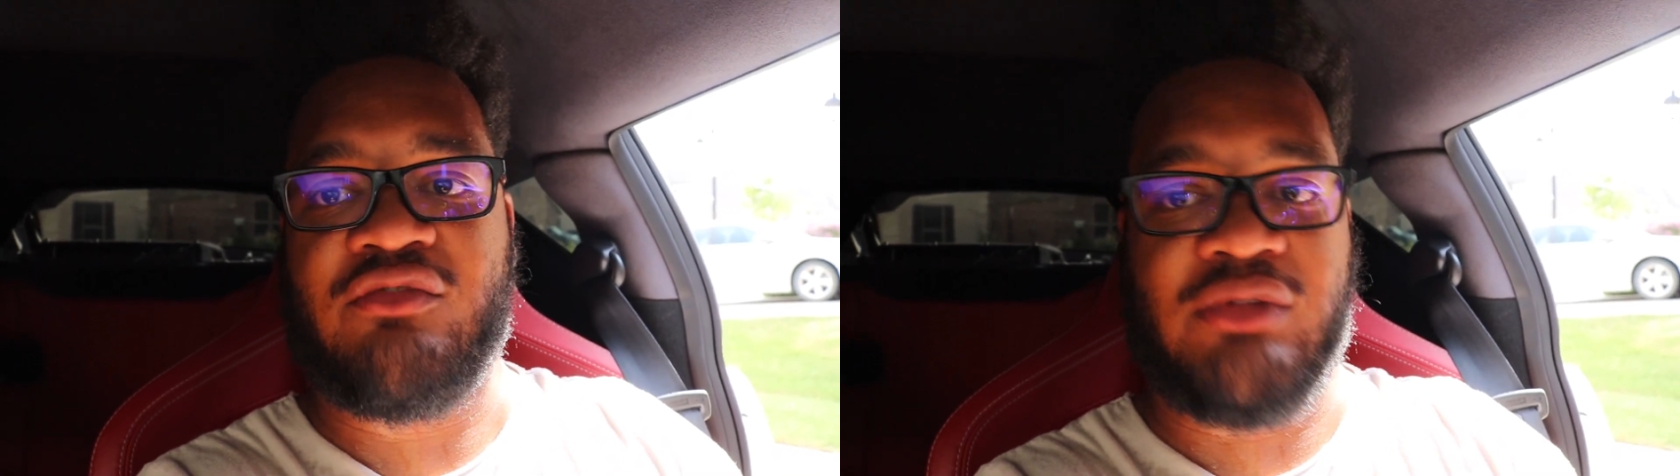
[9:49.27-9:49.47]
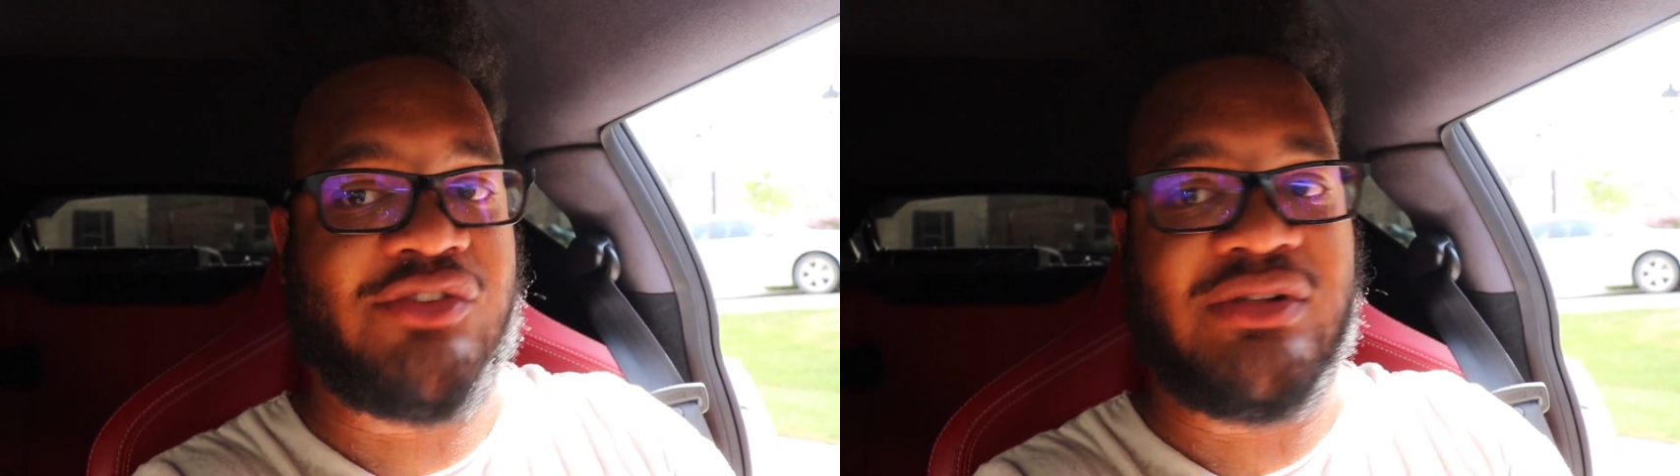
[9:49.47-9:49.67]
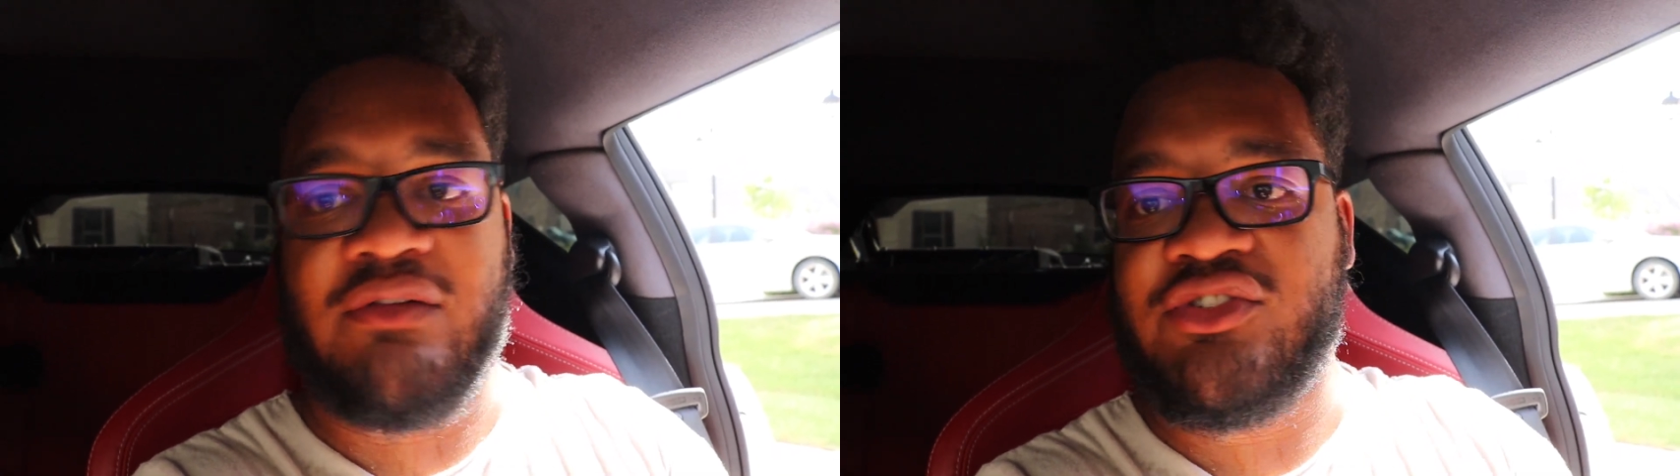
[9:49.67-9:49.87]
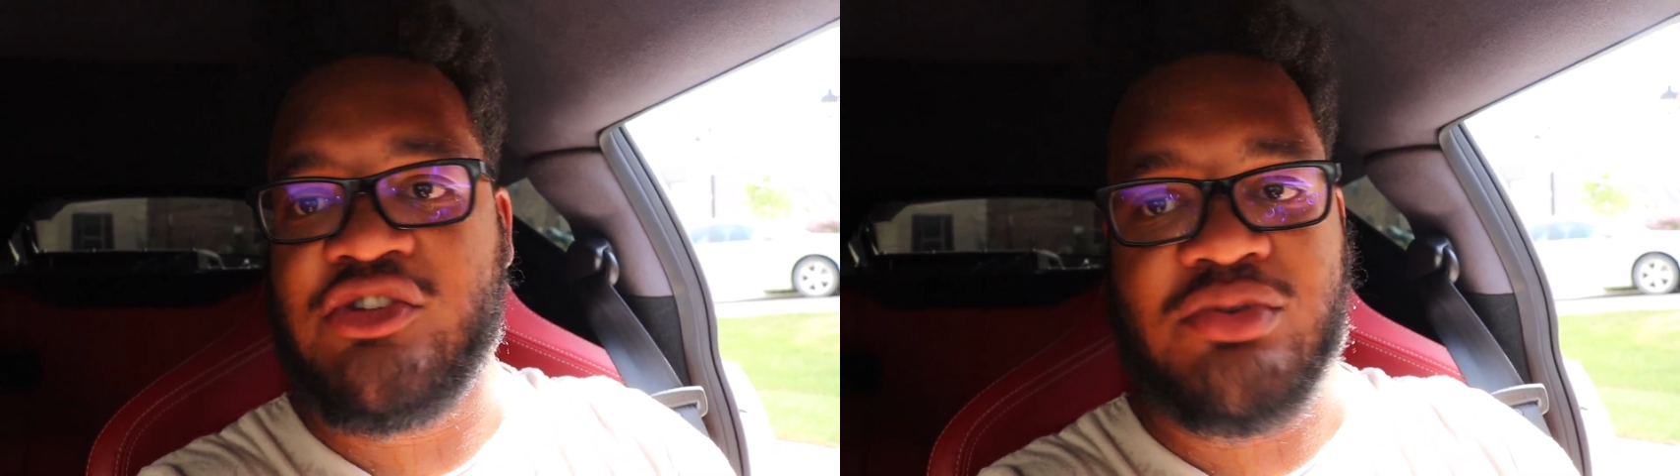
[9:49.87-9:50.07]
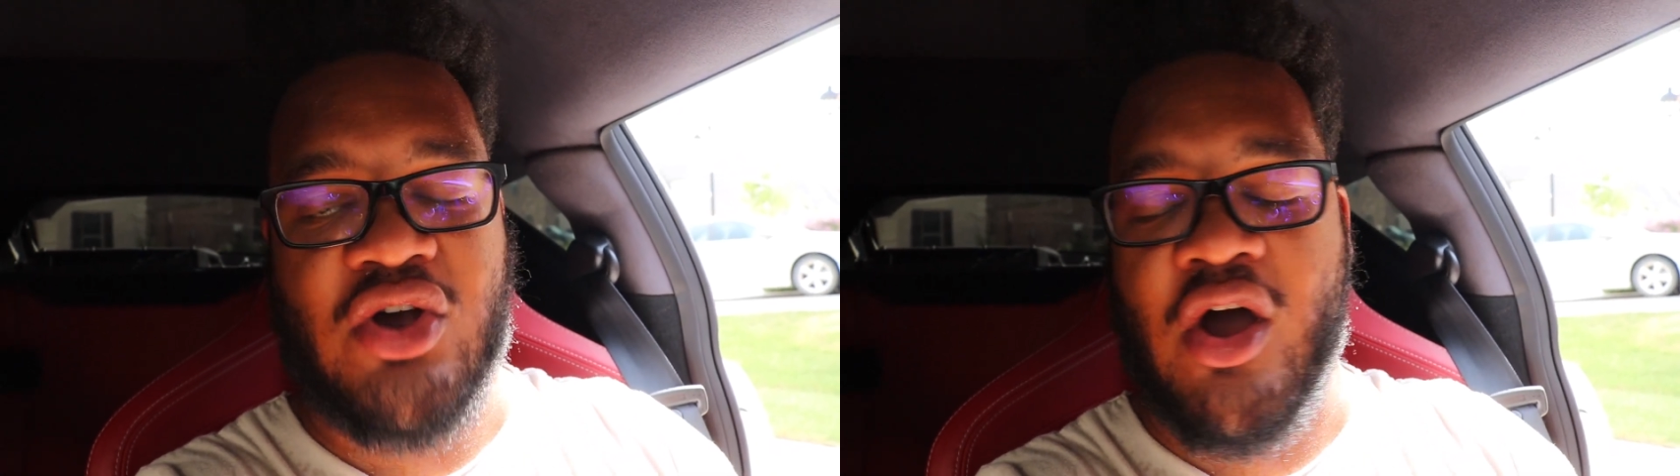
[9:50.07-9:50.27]
entry-level
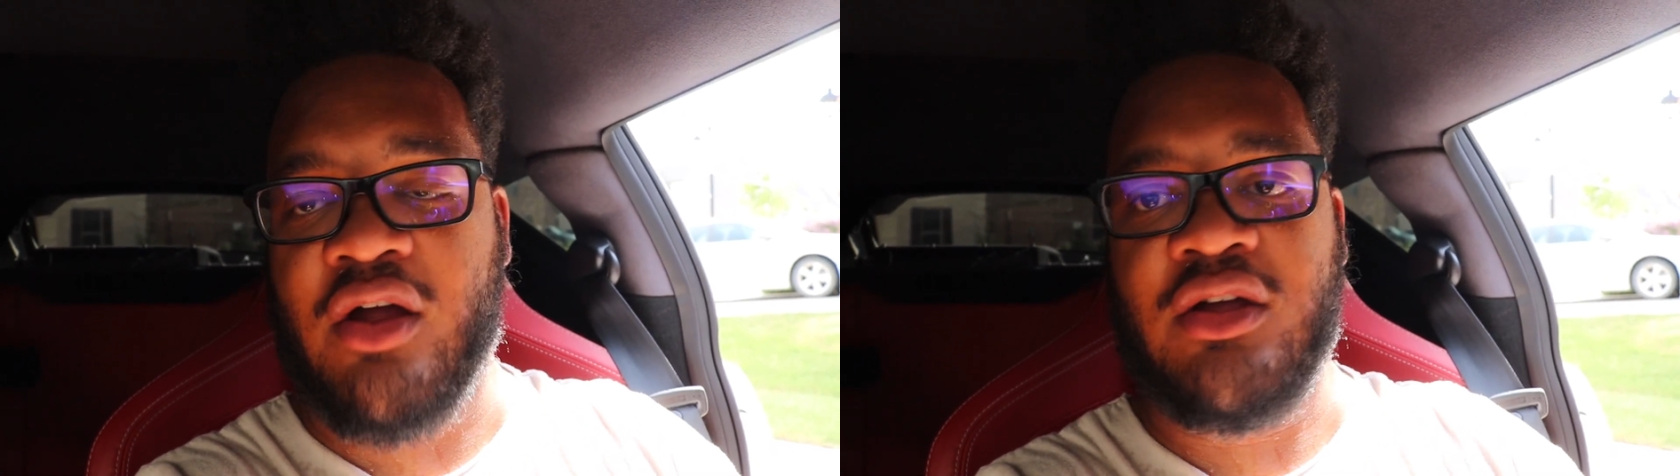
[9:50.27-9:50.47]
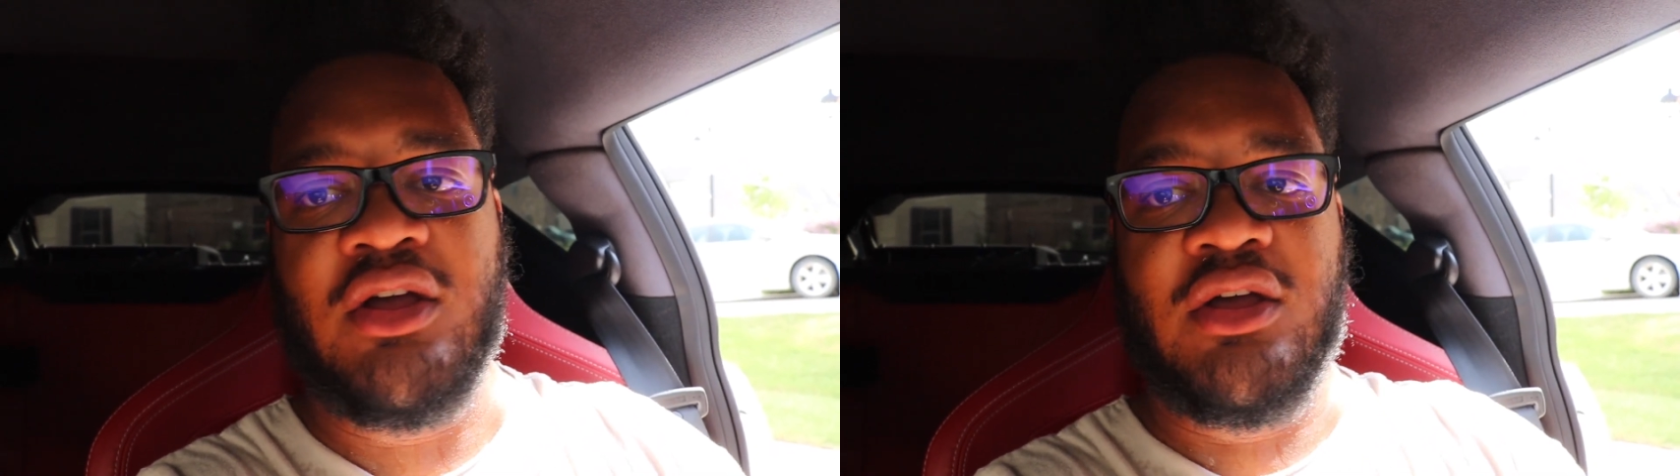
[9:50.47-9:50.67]
supercar.